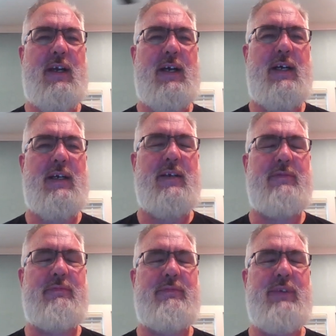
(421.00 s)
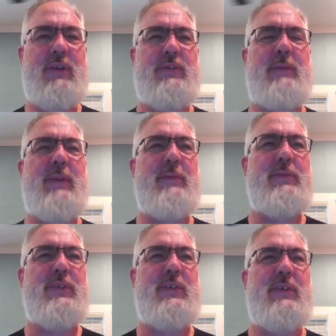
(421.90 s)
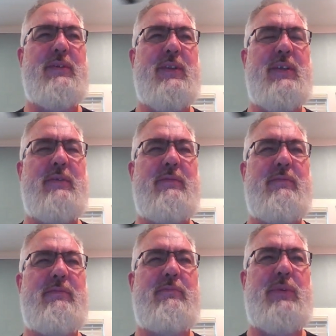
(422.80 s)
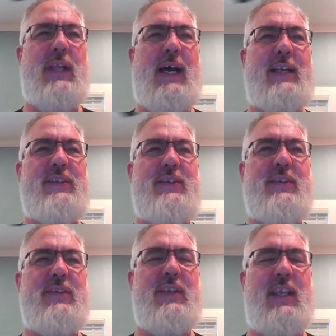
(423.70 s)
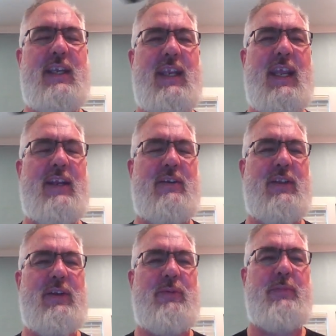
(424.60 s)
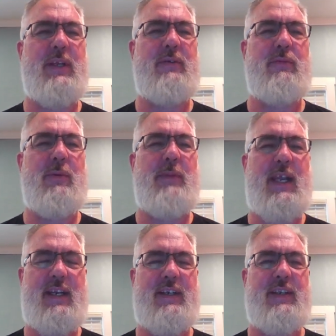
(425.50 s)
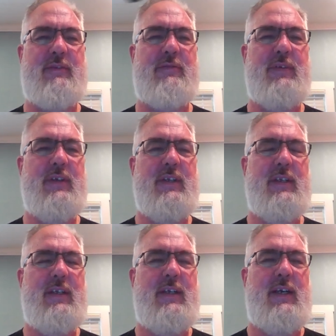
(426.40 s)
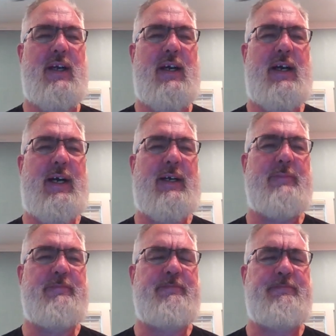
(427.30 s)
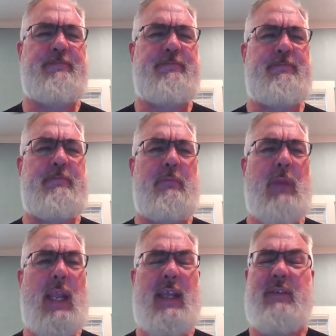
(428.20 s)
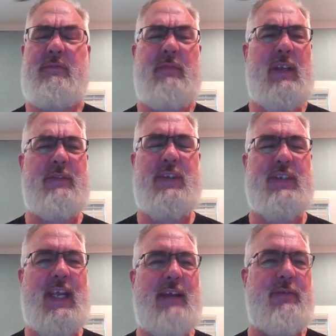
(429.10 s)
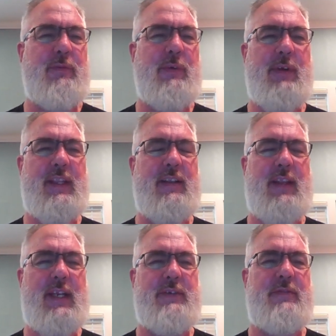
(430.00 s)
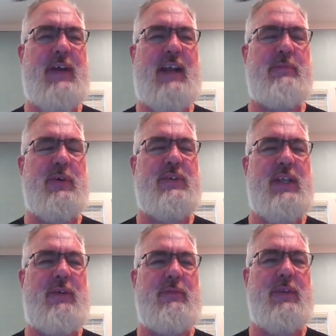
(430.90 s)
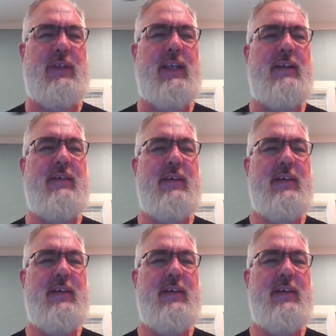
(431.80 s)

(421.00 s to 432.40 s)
uh, sometimes the plots can get a little bit repetitive. Um, and since I haven't reread the next 5 books, I don't really